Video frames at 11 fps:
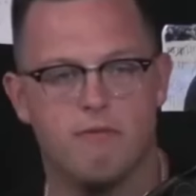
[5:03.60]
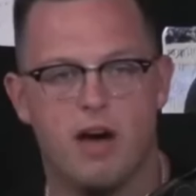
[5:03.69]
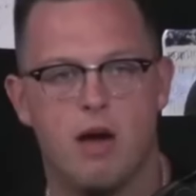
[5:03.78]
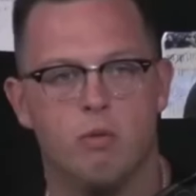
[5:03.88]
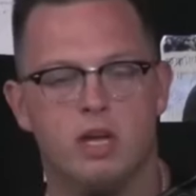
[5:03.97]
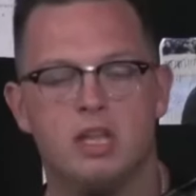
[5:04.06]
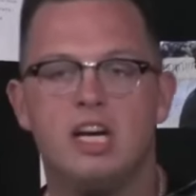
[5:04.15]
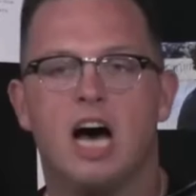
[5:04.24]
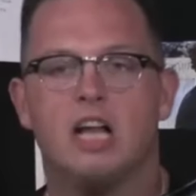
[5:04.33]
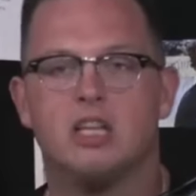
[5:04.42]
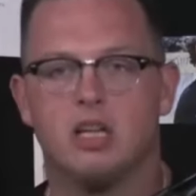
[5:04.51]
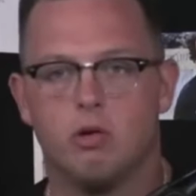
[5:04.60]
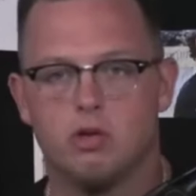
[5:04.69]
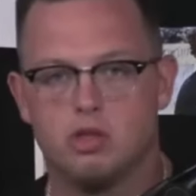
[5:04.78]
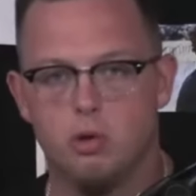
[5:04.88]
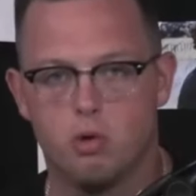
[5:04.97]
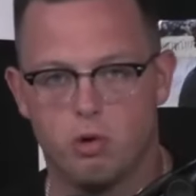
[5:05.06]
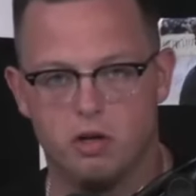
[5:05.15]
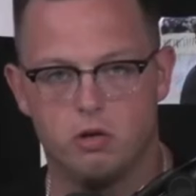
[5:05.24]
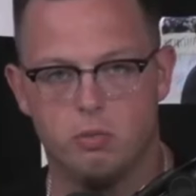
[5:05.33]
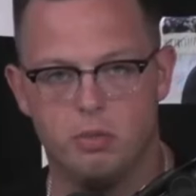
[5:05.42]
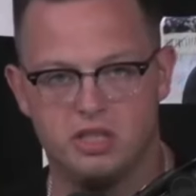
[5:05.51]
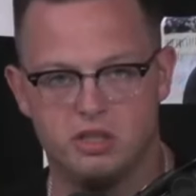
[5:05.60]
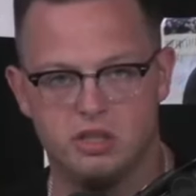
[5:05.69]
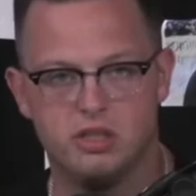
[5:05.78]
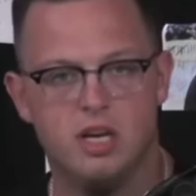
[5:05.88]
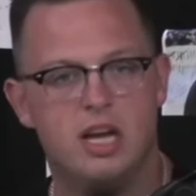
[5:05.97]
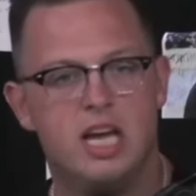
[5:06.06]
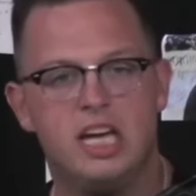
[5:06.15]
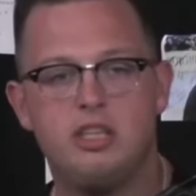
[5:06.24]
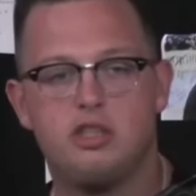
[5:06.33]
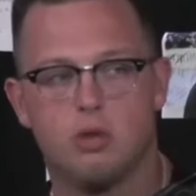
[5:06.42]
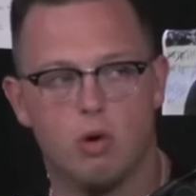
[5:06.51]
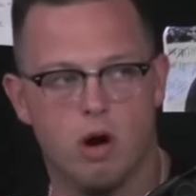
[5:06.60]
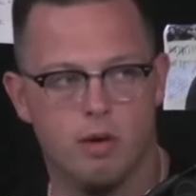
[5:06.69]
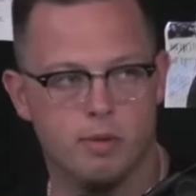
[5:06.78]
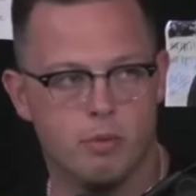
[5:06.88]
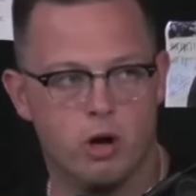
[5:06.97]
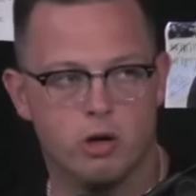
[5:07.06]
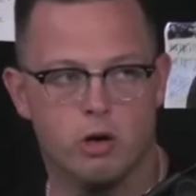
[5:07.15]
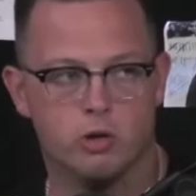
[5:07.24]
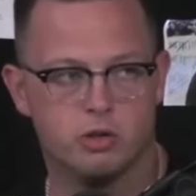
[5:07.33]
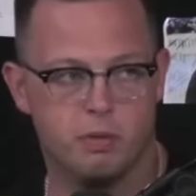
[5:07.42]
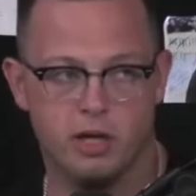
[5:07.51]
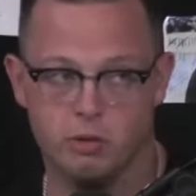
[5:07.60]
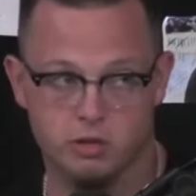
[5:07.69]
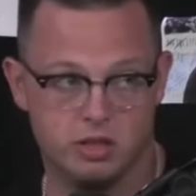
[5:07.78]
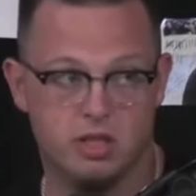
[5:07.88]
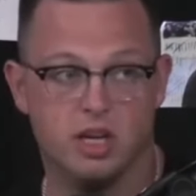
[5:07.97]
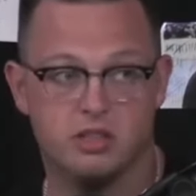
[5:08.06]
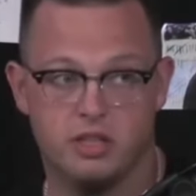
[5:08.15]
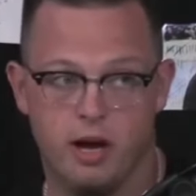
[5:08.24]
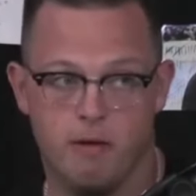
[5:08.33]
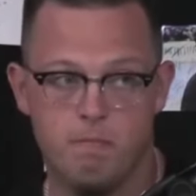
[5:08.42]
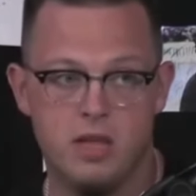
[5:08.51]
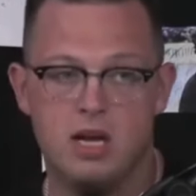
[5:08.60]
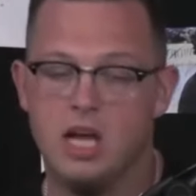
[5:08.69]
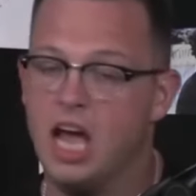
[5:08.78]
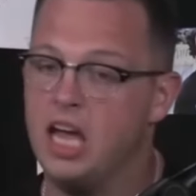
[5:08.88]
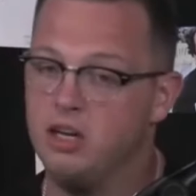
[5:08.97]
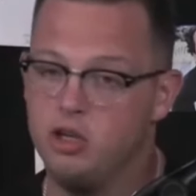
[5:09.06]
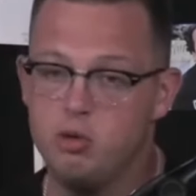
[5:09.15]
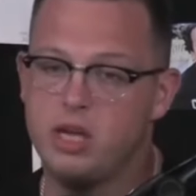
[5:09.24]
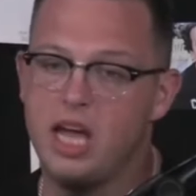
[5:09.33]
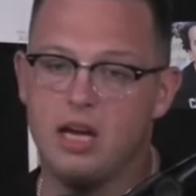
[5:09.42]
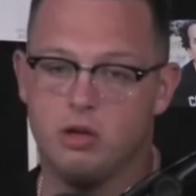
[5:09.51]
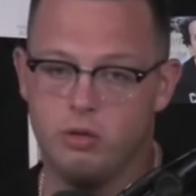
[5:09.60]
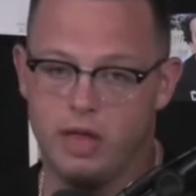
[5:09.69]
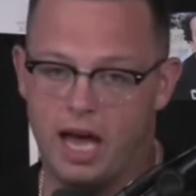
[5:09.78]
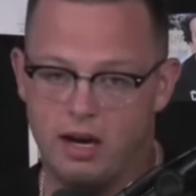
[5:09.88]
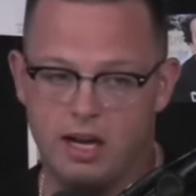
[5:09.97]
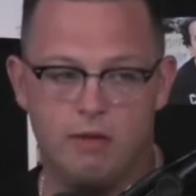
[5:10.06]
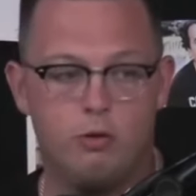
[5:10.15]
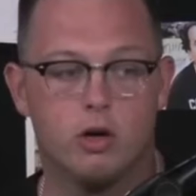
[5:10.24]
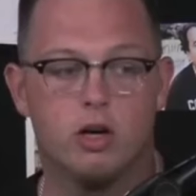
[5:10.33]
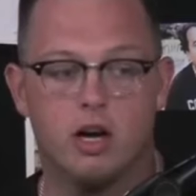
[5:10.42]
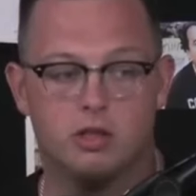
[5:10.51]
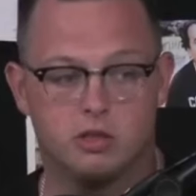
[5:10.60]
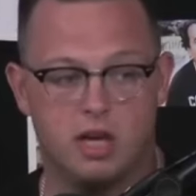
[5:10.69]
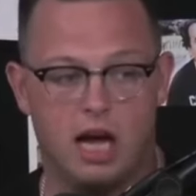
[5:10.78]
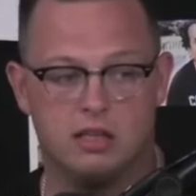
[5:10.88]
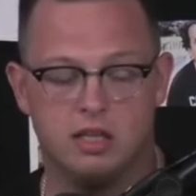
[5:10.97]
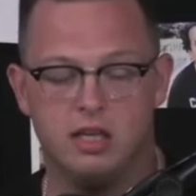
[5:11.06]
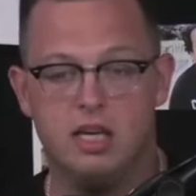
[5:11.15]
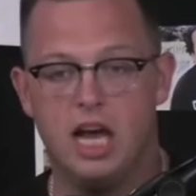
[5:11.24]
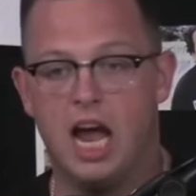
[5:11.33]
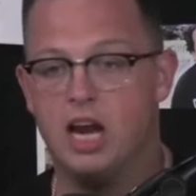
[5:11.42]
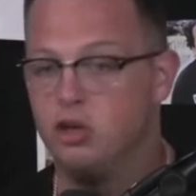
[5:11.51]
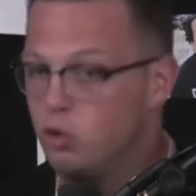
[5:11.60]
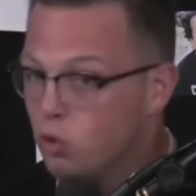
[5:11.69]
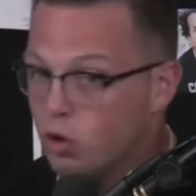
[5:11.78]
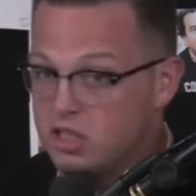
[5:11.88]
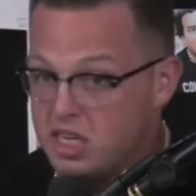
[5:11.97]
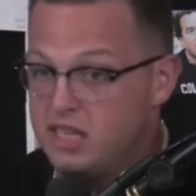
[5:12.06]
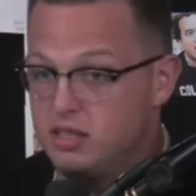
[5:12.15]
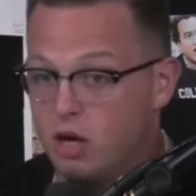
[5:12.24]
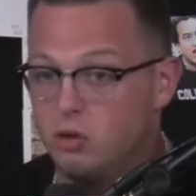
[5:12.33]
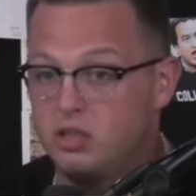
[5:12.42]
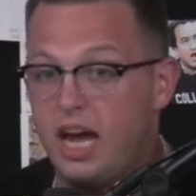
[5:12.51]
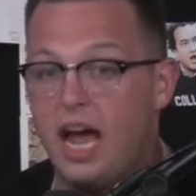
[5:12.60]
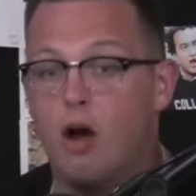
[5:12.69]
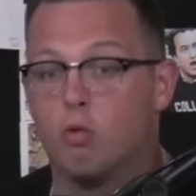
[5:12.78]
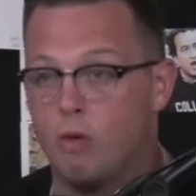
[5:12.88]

fine with. I thought there were two critical misses. He short armed a ball to Cole Speer that was a touchdown. Hmm. And you can't do that. If you're Gunner Stockton and you're 10 toes down